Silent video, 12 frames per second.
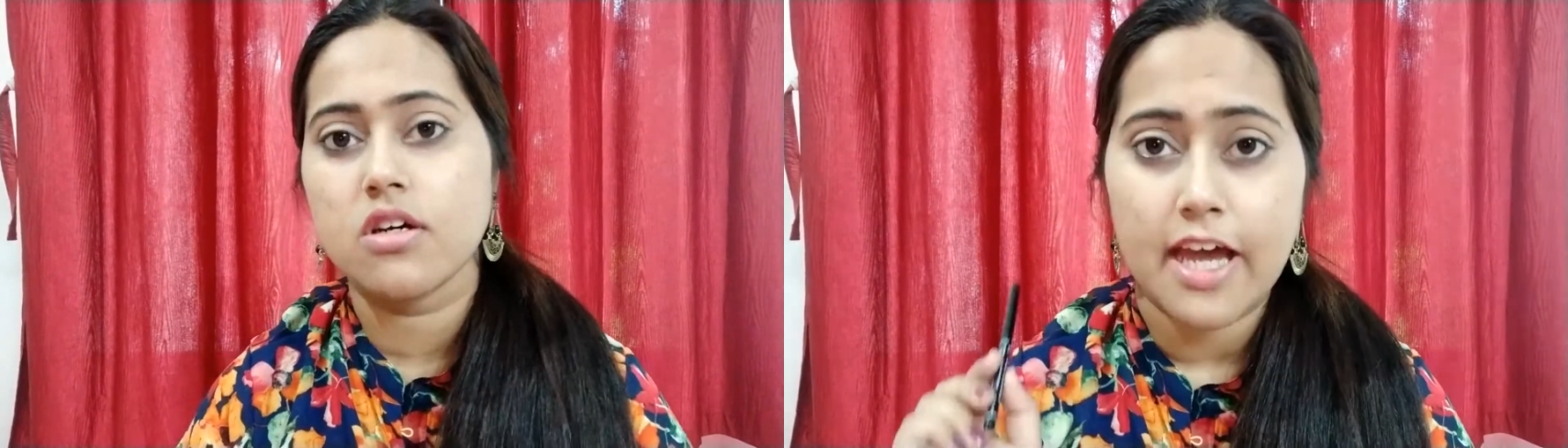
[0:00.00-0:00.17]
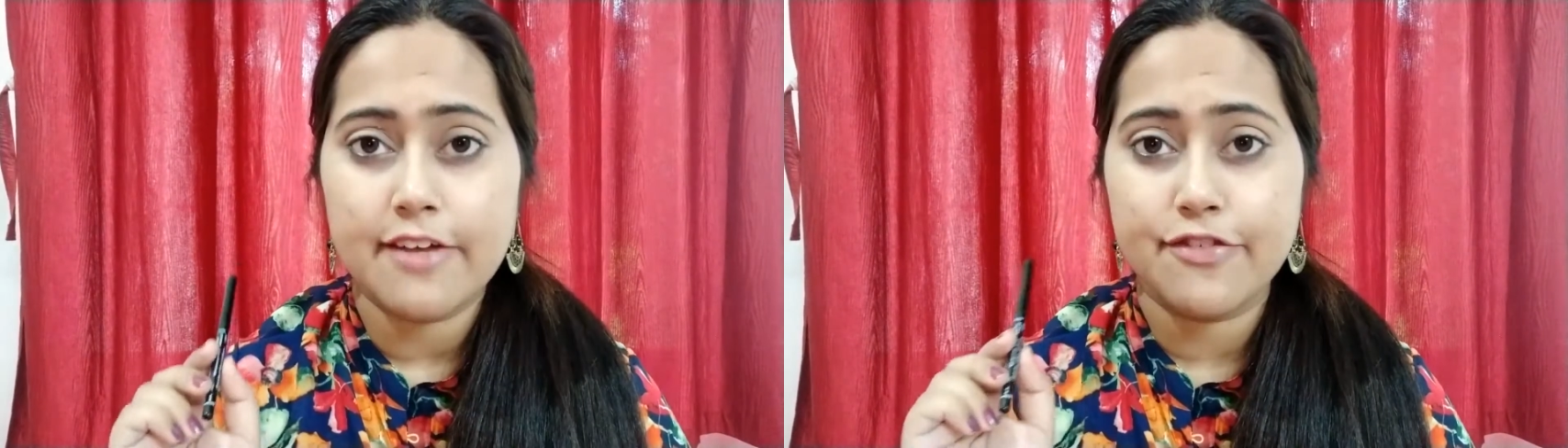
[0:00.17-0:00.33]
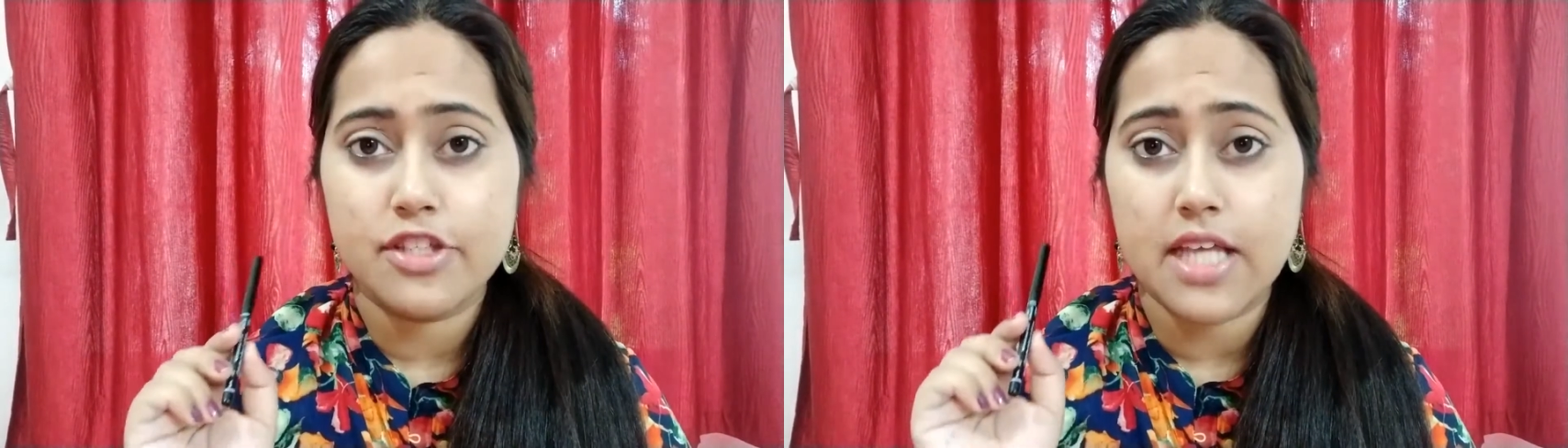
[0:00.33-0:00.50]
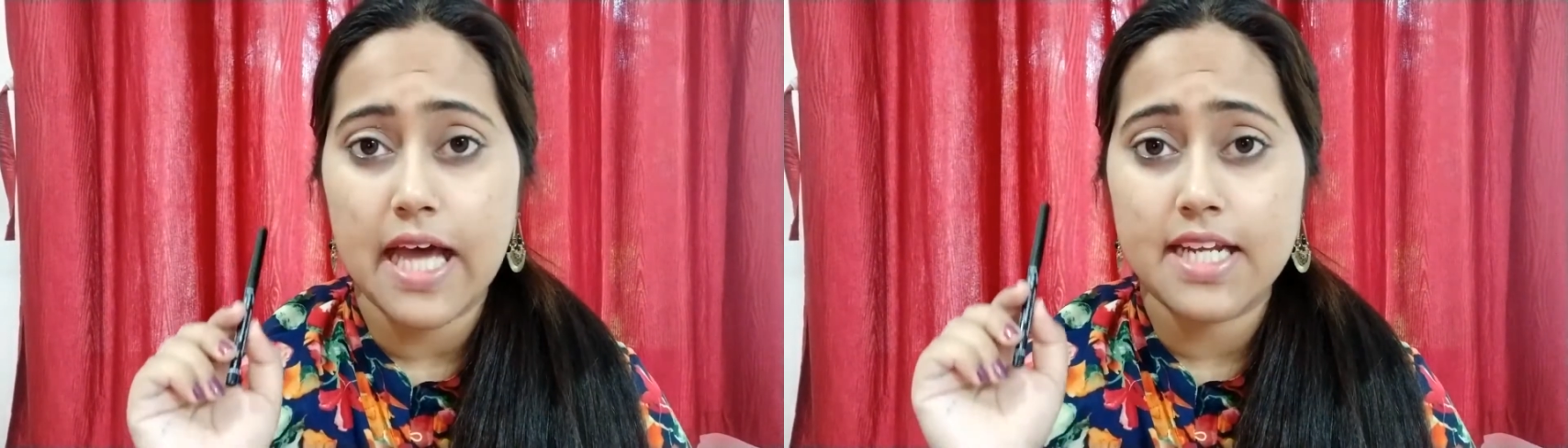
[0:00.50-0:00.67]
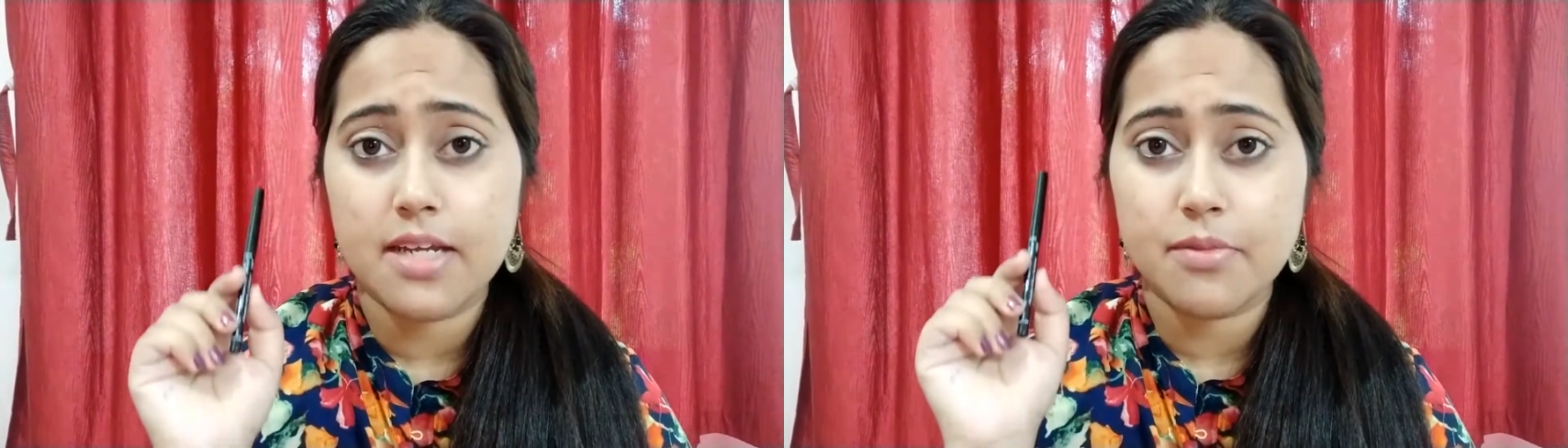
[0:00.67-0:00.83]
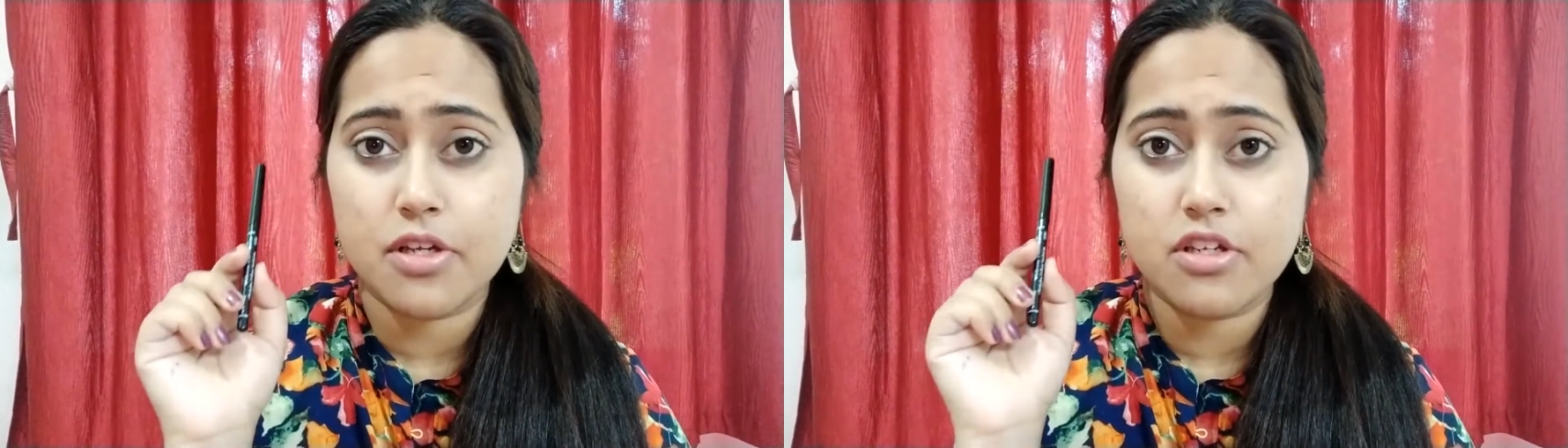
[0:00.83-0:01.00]
and for that
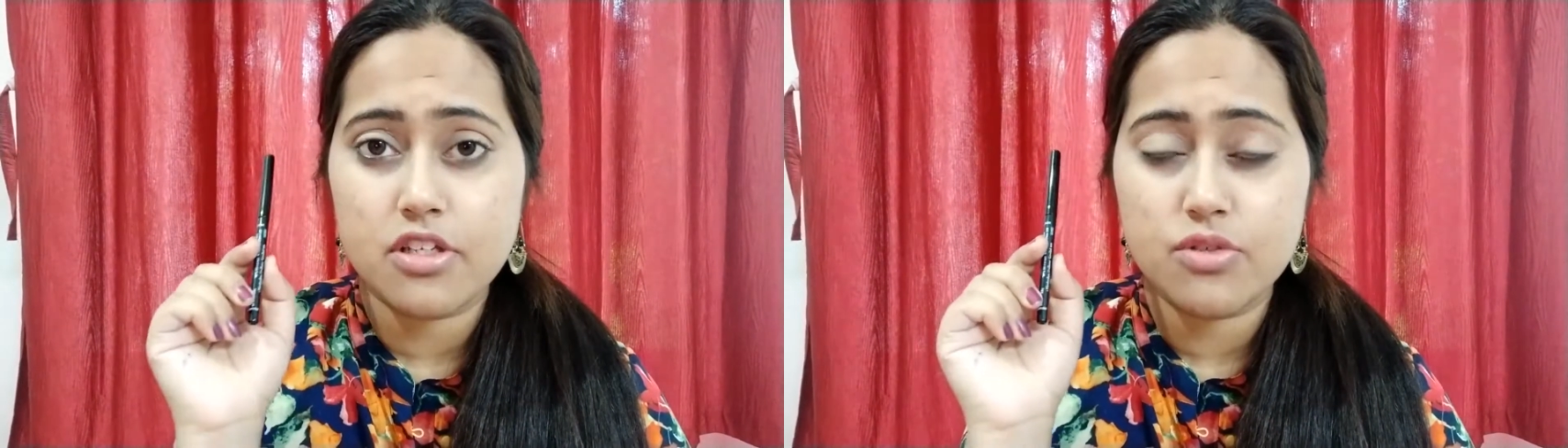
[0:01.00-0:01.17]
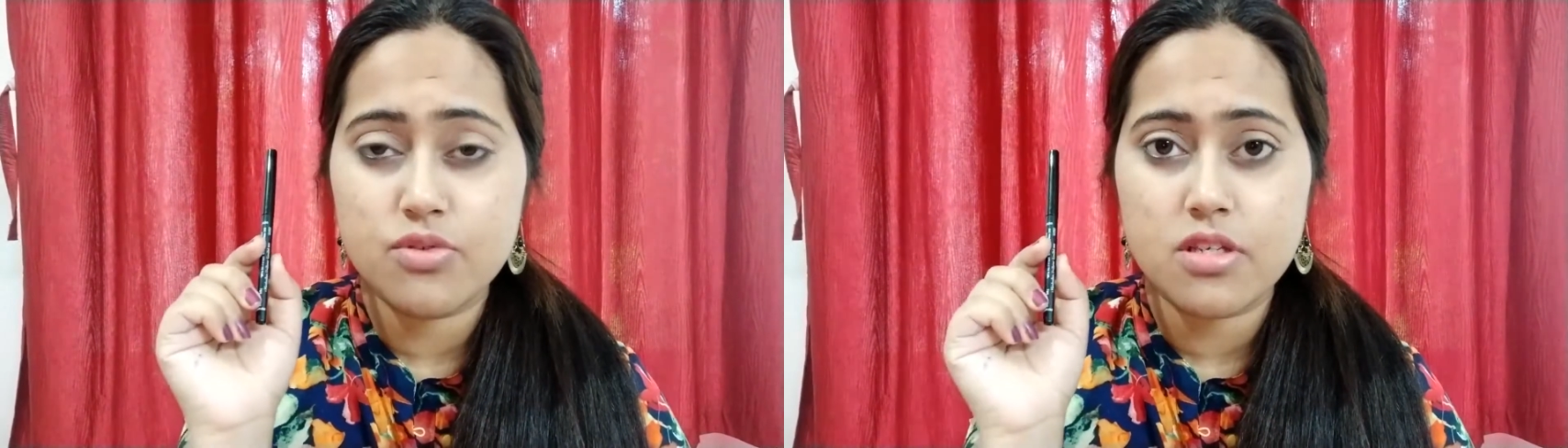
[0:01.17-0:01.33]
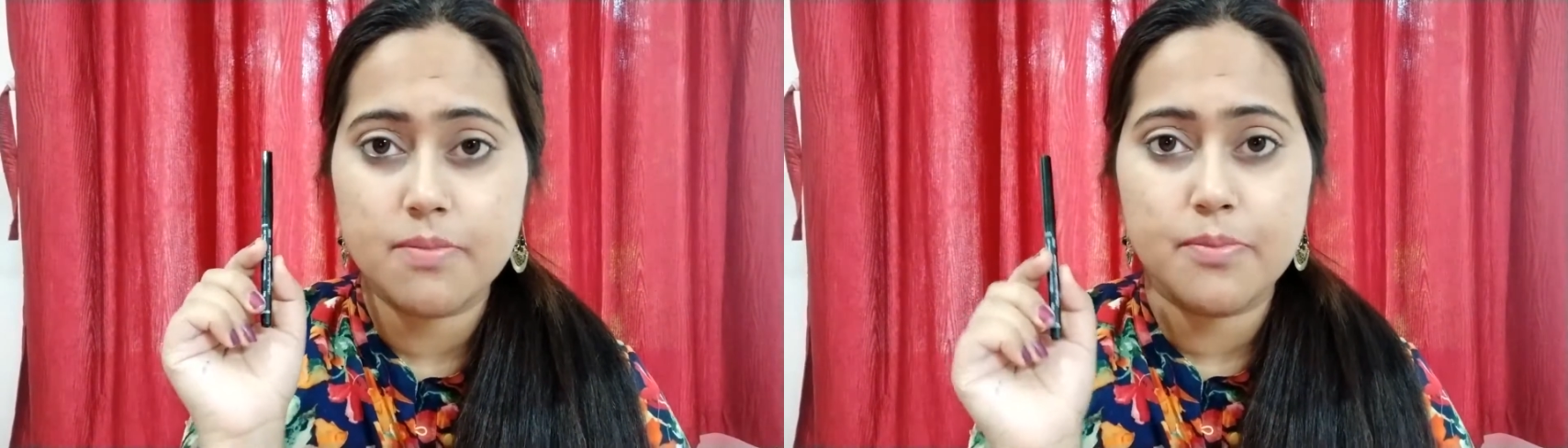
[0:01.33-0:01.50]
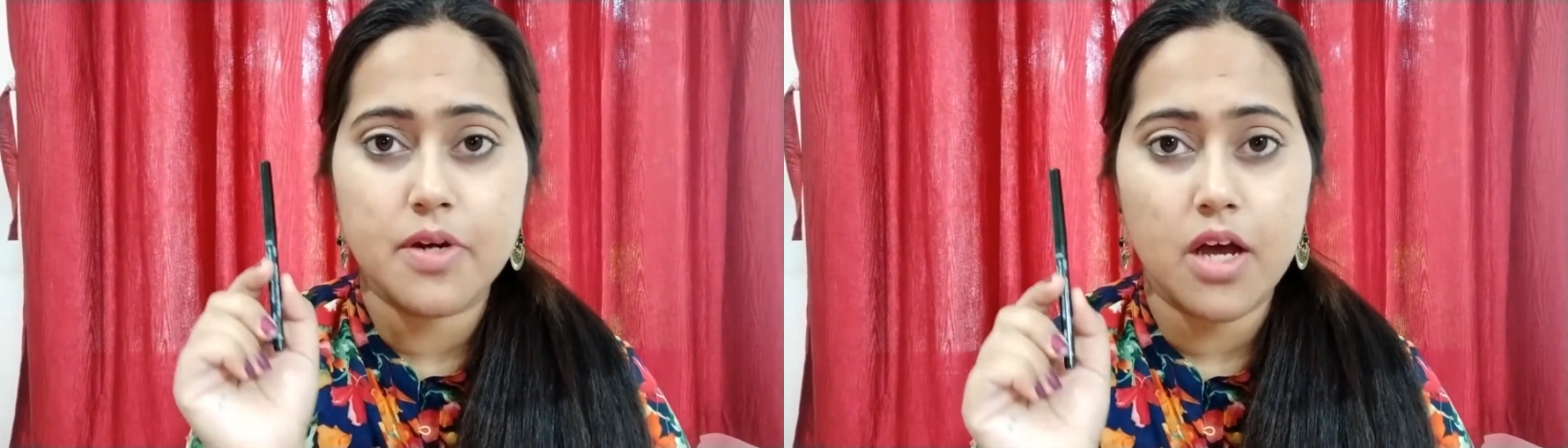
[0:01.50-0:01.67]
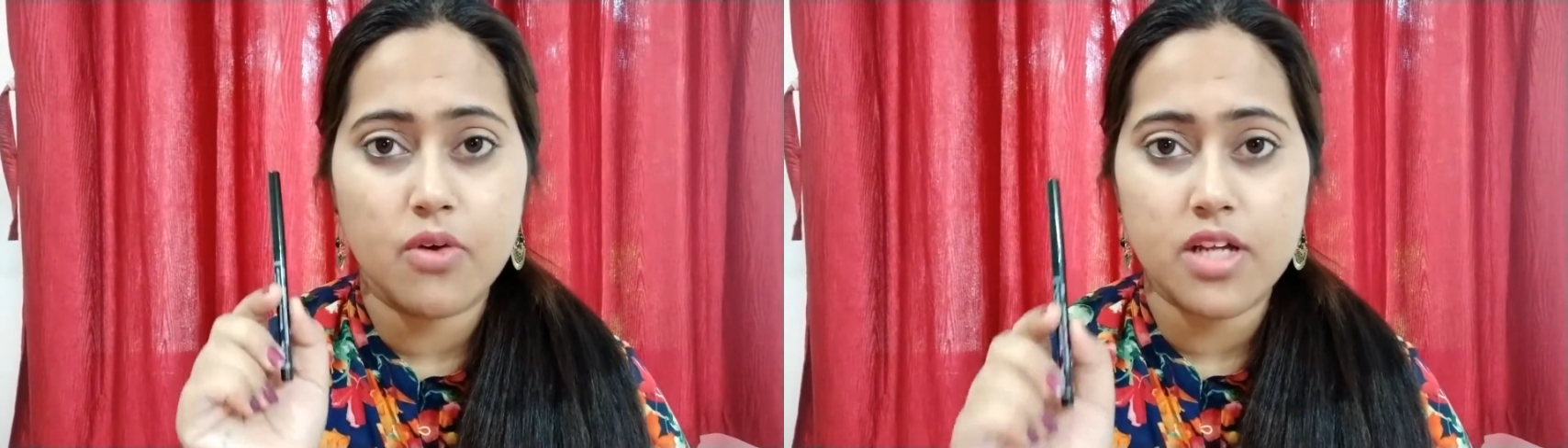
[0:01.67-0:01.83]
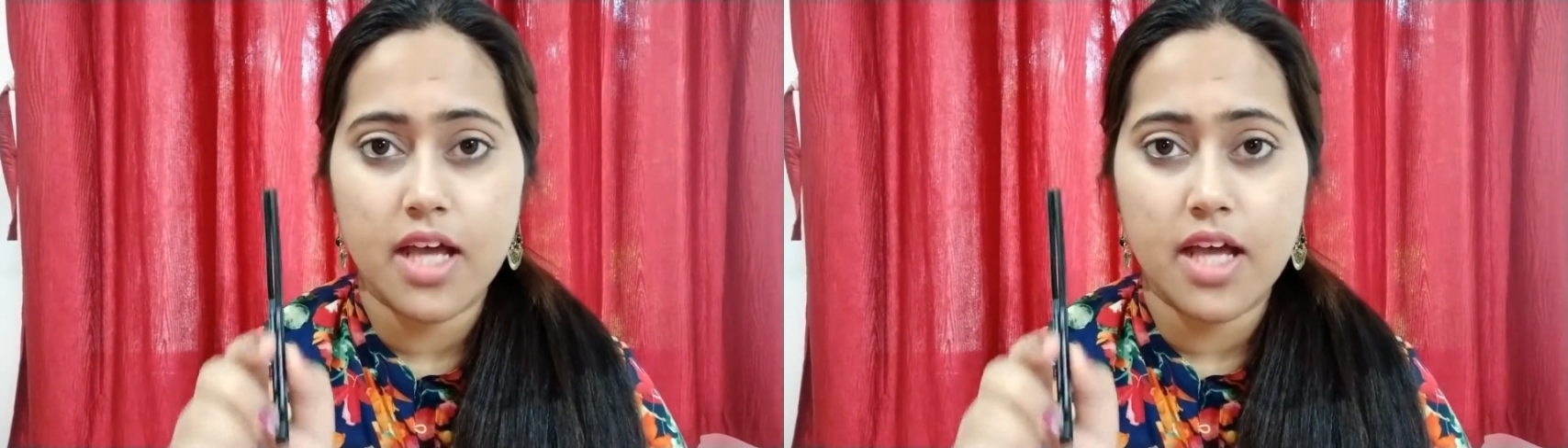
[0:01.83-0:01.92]
I'm going to use a brown